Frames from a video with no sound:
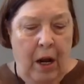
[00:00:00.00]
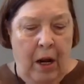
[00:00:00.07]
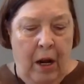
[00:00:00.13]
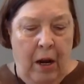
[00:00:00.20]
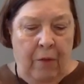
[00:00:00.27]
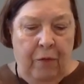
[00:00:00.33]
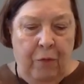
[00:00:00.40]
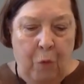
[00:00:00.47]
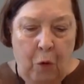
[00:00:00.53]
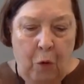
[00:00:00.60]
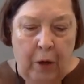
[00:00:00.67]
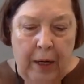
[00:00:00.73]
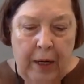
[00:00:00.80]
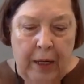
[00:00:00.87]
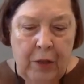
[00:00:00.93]
uh,
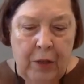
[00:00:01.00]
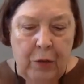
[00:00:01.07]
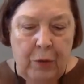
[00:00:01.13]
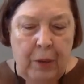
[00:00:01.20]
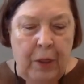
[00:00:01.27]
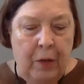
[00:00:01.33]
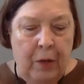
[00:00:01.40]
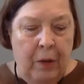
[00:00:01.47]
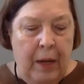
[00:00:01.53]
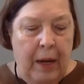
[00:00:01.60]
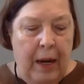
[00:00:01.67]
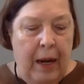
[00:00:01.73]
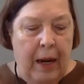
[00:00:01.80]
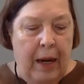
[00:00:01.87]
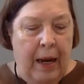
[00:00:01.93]
for Israel
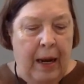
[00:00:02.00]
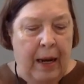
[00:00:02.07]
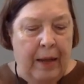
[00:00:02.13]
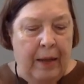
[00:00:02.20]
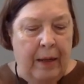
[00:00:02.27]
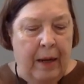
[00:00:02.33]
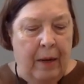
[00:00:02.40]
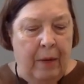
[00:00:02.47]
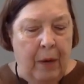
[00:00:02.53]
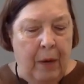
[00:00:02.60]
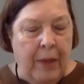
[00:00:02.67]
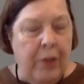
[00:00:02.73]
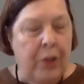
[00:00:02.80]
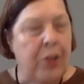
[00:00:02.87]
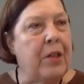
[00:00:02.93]
and uh,
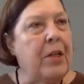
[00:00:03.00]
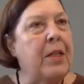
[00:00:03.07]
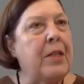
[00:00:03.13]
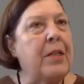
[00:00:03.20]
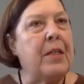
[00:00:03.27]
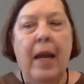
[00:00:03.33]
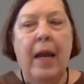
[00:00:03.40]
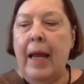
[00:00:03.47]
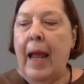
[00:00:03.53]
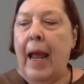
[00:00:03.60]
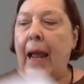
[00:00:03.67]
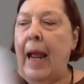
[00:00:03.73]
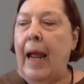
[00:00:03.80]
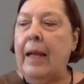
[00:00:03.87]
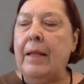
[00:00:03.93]
righteousness
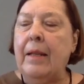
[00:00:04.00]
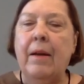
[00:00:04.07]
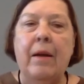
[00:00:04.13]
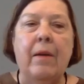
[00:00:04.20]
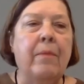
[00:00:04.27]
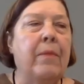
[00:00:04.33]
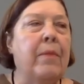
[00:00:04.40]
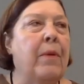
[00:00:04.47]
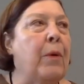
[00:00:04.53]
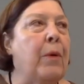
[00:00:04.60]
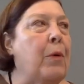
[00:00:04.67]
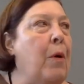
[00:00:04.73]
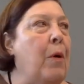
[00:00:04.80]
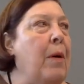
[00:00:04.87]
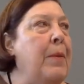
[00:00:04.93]
and the, the
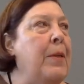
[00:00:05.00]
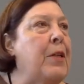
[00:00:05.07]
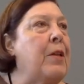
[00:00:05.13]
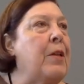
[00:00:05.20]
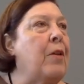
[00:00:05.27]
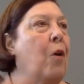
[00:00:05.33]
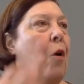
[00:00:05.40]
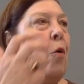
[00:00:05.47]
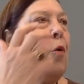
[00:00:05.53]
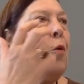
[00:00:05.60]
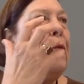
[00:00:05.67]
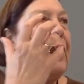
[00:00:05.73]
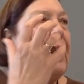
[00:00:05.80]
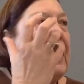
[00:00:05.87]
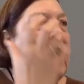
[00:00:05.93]
requirement to
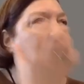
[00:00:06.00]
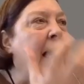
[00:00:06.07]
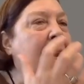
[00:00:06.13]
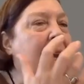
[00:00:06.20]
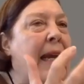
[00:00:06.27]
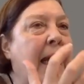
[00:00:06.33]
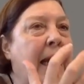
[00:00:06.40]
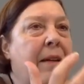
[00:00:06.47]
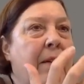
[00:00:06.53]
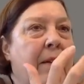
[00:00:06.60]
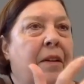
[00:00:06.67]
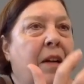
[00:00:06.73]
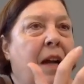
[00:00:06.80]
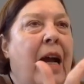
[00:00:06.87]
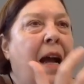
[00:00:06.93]
hold the land,
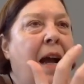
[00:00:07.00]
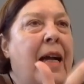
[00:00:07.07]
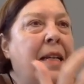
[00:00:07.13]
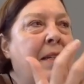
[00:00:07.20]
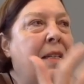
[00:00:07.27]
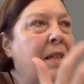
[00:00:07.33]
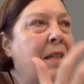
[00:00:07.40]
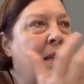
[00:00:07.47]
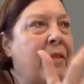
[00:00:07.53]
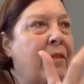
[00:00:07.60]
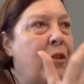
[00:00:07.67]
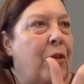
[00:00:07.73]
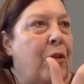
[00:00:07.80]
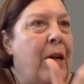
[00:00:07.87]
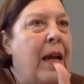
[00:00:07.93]
God's
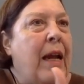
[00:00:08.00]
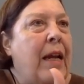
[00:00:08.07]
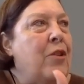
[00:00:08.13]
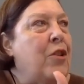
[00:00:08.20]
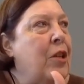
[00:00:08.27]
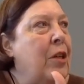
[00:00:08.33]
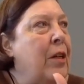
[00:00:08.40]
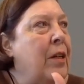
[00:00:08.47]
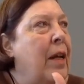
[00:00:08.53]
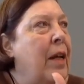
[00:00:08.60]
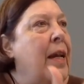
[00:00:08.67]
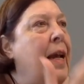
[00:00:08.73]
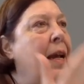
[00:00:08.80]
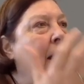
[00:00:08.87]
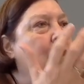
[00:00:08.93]
creation,
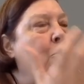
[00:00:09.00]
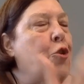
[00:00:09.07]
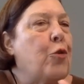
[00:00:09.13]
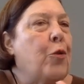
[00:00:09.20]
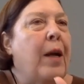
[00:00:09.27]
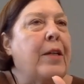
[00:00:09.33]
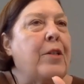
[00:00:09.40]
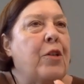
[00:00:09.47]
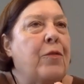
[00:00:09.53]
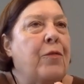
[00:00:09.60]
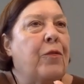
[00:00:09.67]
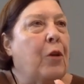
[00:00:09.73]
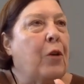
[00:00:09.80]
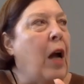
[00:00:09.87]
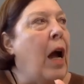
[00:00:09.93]
in trust
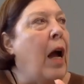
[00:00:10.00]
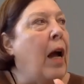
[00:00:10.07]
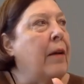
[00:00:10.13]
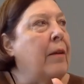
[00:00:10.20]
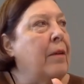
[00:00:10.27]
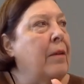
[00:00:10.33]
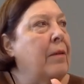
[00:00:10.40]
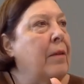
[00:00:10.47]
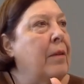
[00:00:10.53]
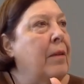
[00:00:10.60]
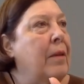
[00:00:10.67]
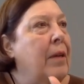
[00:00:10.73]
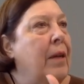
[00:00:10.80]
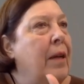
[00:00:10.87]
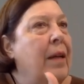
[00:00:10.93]
for God.
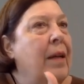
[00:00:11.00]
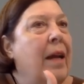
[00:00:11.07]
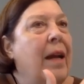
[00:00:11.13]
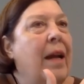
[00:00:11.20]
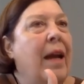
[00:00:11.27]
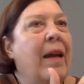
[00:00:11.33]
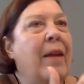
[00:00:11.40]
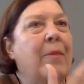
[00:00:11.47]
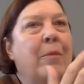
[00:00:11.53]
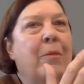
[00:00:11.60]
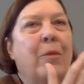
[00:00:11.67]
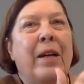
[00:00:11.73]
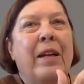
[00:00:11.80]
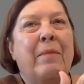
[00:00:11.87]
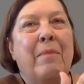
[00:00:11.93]

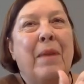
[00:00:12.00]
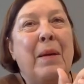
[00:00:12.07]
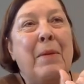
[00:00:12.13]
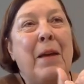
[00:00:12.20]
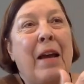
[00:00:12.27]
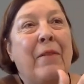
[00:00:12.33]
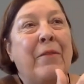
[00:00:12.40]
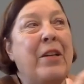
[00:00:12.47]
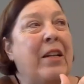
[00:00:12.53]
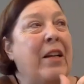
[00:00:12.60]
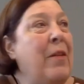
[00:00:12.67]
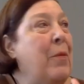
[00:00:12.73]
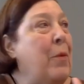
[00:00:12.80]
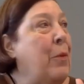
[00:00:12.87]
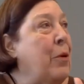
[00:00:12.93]
And we maybe haven't
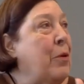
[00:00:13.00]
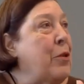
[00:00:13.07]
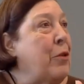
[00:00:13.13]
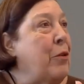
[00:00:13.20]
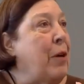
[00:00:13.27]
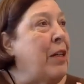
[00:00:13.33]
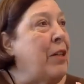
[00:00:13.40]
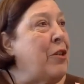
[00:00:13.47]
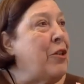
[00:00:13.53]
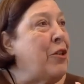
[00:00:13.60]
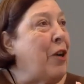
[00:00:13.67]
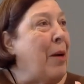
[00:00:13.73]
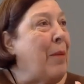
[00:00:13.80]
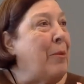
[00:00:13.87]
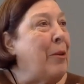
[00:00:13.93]
done the world's greatest
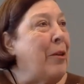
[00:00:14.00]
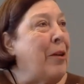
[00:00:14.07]
job